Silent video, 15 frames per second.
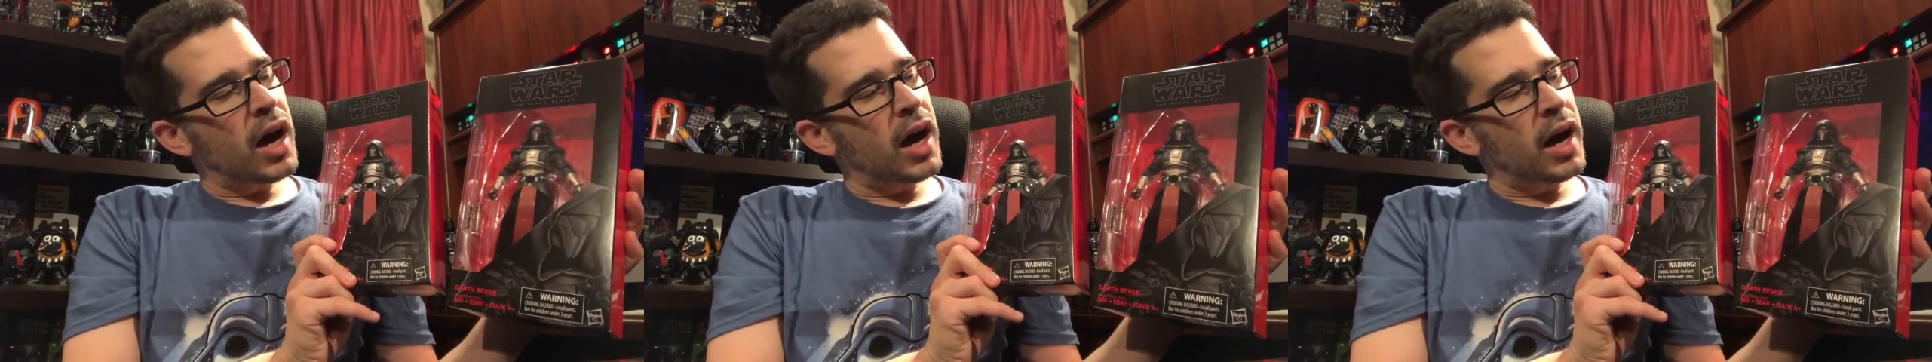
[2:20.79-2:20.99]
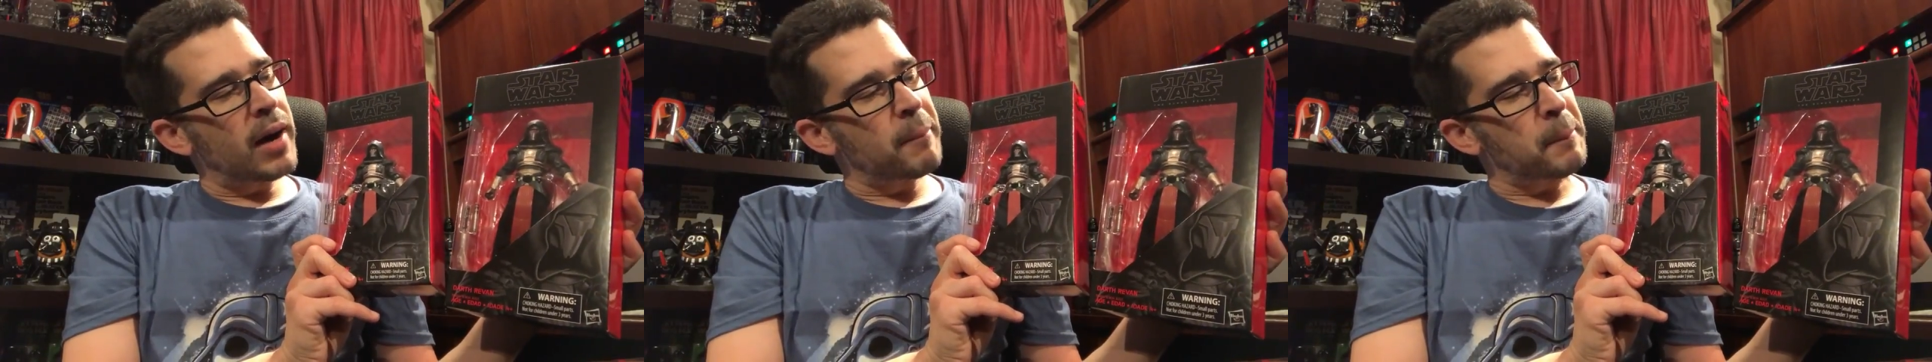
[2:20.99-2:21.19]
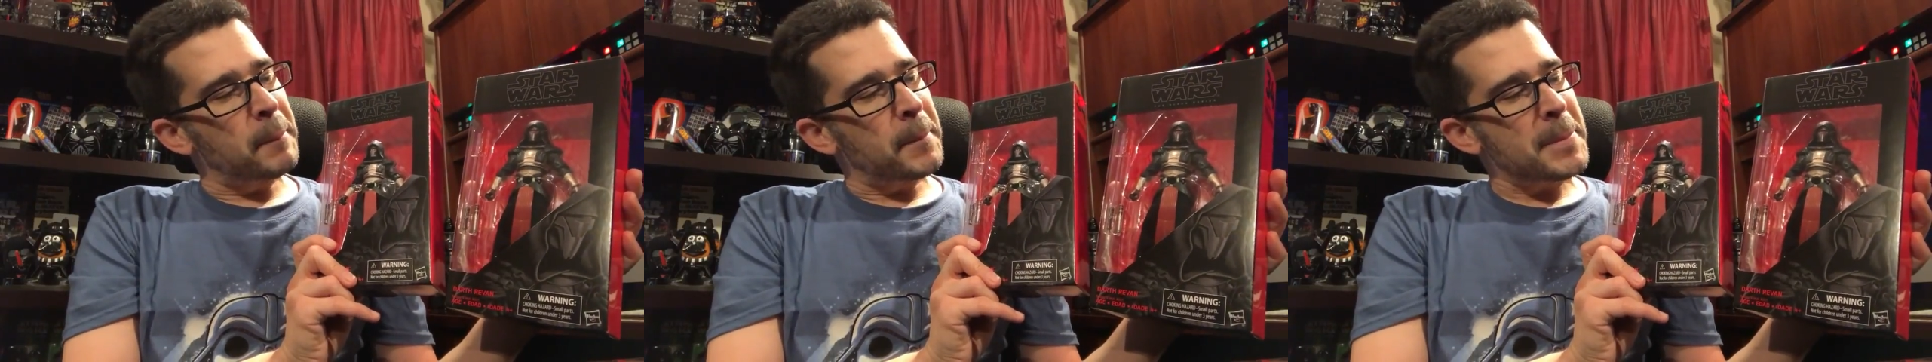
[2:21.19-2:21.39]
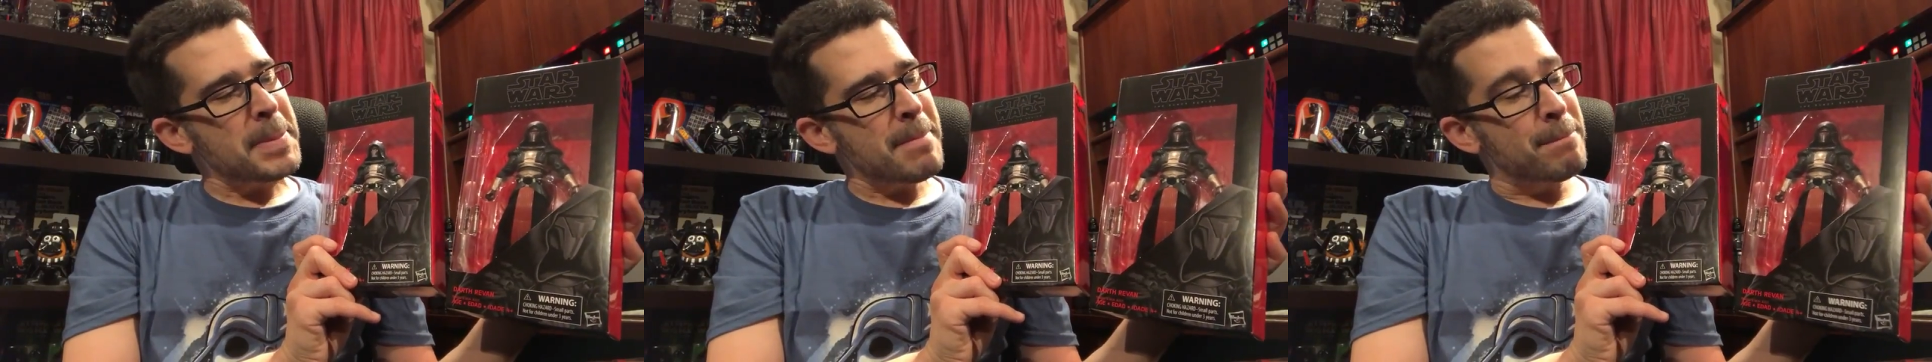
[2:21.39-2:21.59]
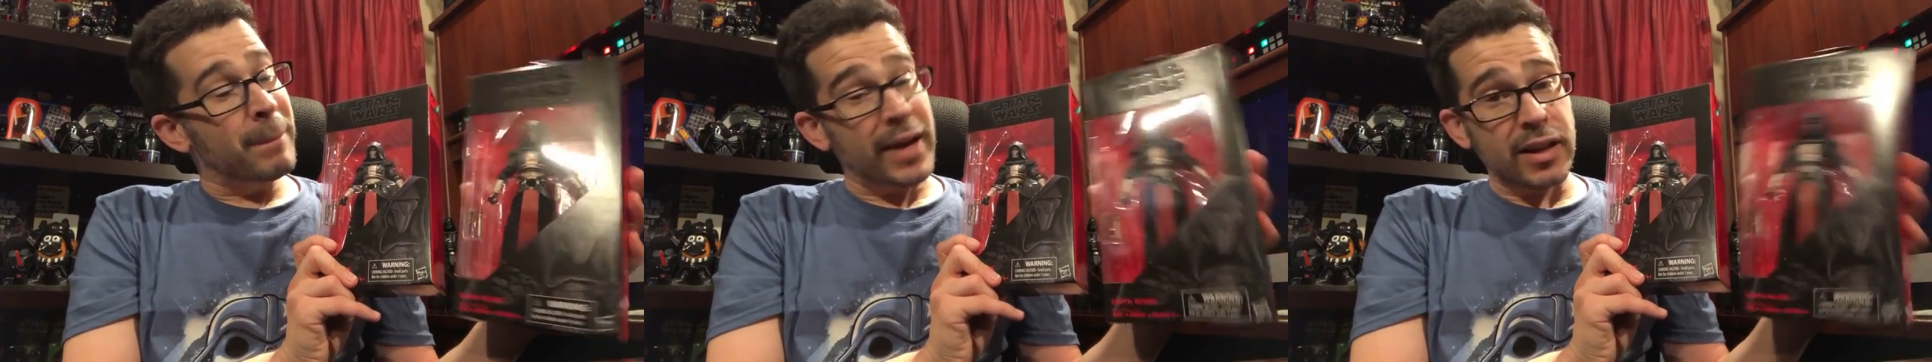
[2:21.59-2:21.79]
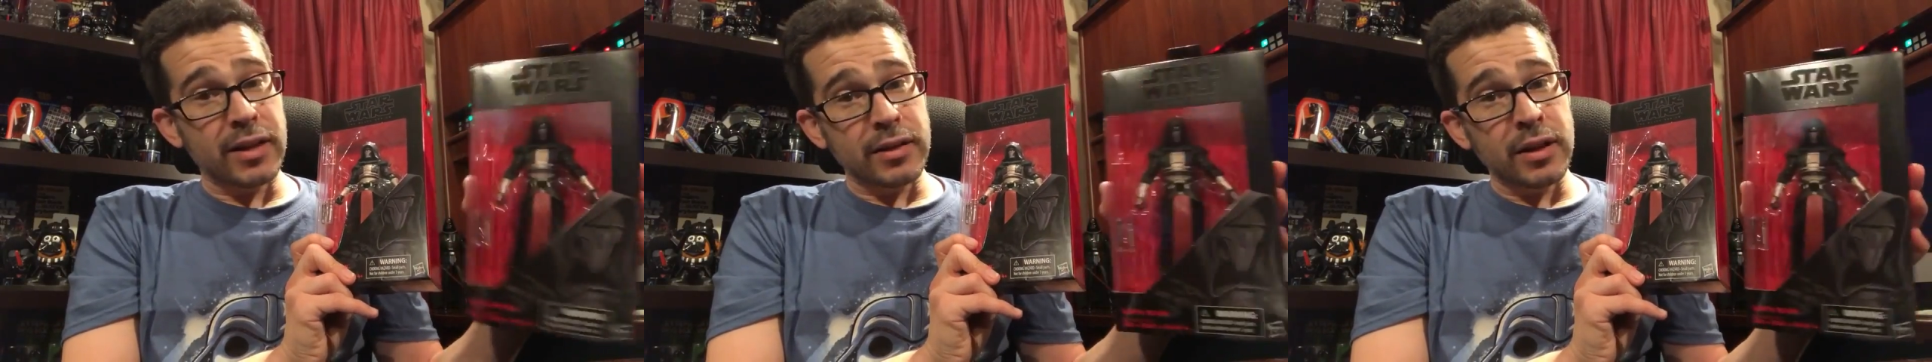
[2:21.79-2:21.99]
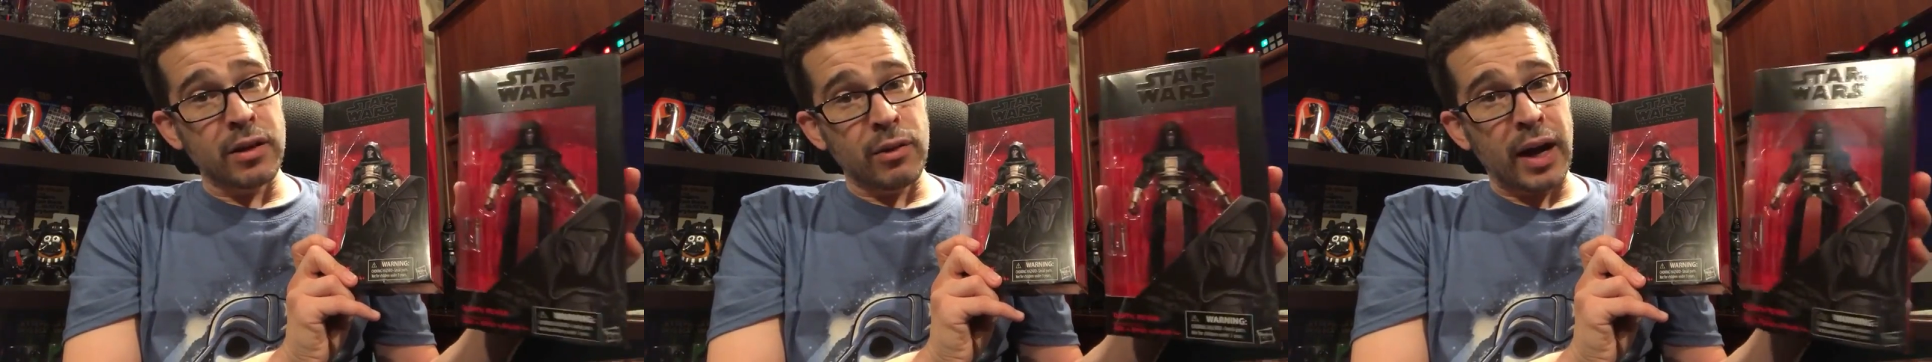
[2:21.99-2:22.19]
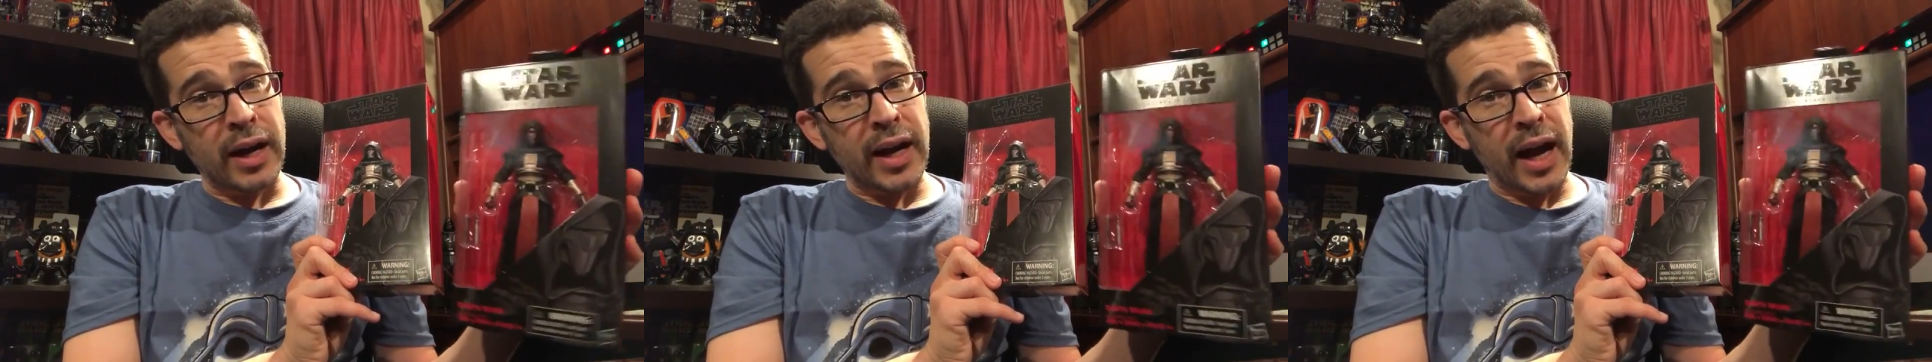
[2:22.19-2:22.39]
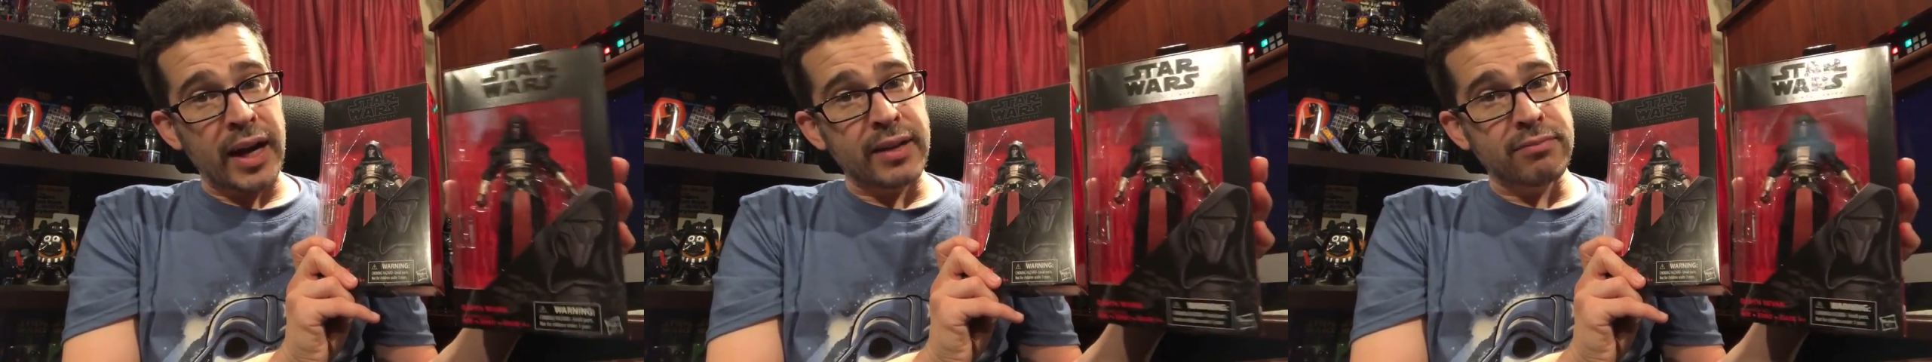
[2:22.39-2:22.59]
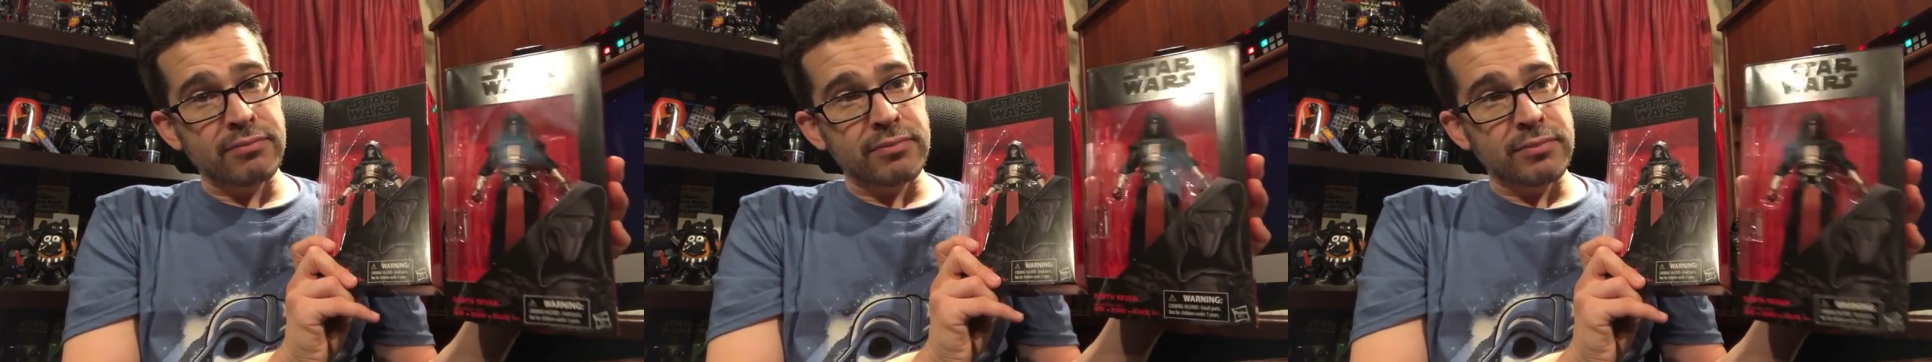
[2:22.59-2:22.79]
Um, but, you know, I,
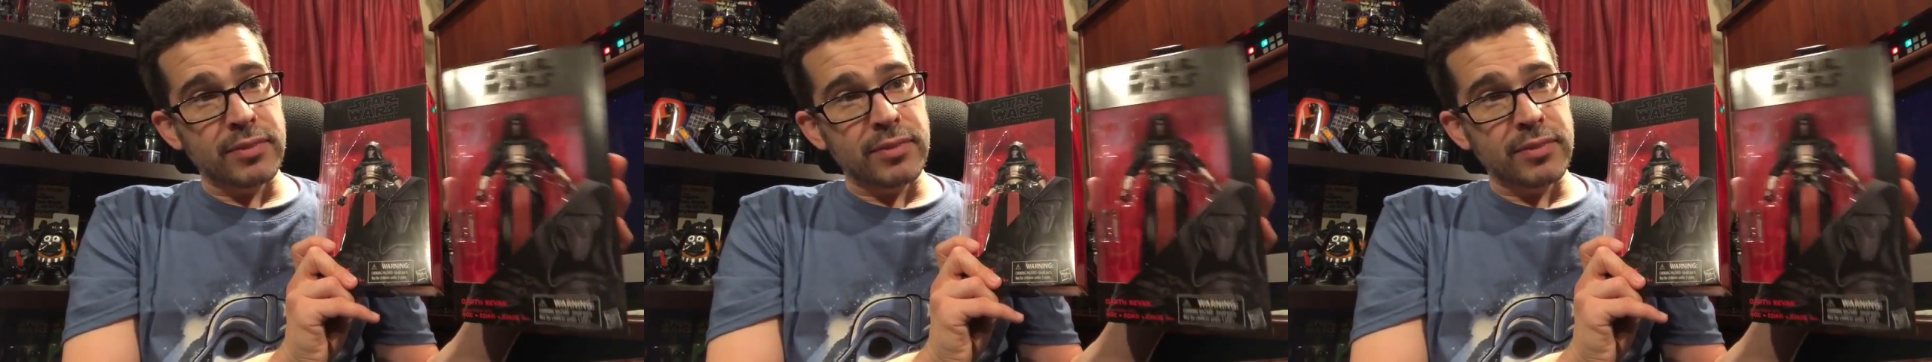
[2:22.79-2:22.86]
I